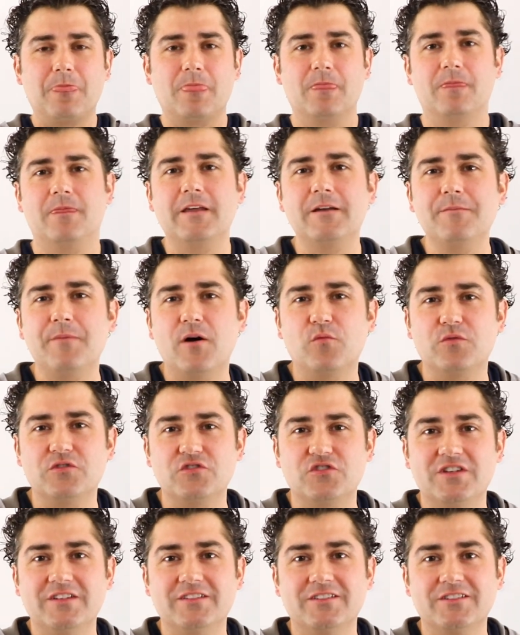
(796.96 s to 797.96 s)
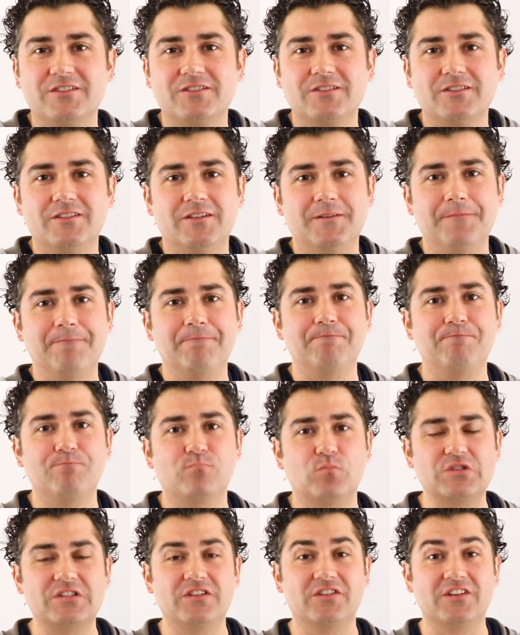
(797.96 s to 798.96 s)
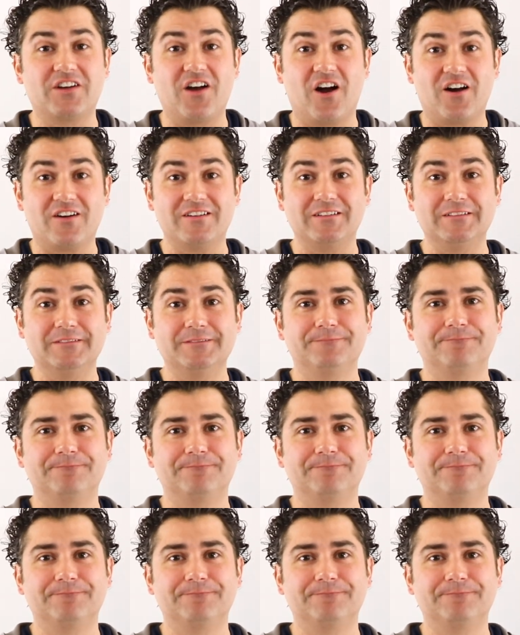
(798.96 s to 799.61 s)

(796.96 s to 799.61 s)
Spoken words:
Think about when Jesus was in the garden.